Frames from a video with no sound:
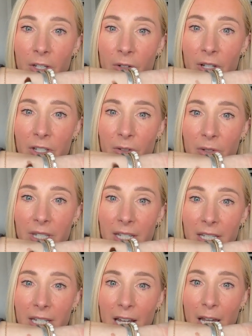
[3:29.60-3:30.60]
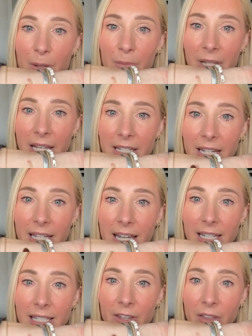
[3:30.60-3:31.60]
you can use this to kind of blend it.
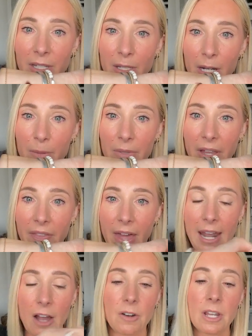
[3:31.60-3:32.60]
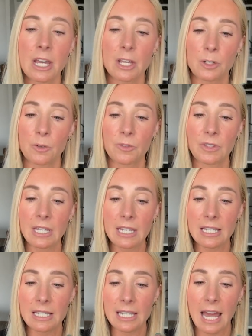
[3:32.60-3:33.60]
Okay, see how that's going to blend that out. So
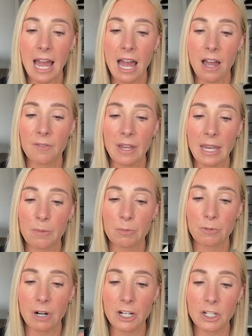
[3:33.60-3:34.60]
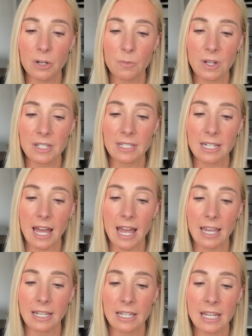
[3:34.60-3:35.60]
these have a brush on one
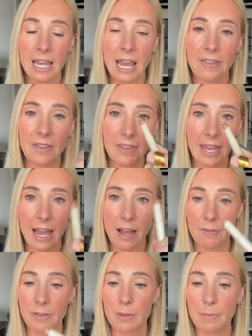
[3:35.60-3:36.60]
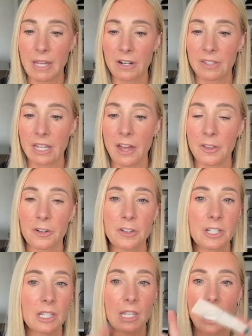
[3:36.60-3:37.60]
side, and then they have the pen on the other.
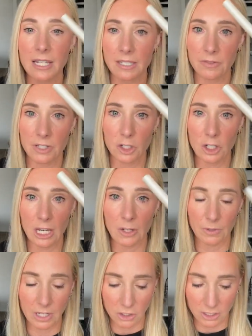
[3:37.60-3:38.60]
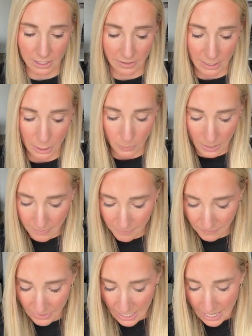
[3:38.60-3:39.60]
There's lots of shade ranges in this one.
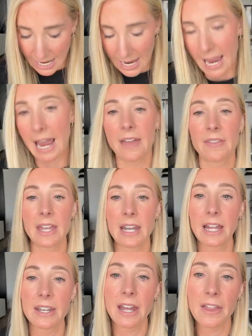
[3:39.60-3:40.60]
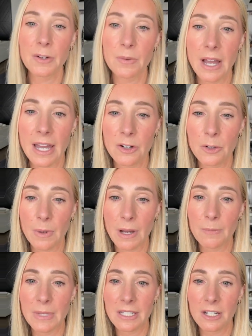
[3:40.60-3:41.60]
And then another one, oh,
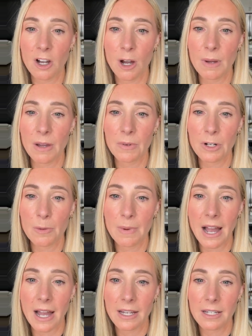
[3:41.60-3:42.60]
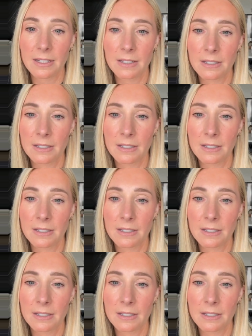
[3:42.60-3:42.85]
I missed a comment. I want to go back.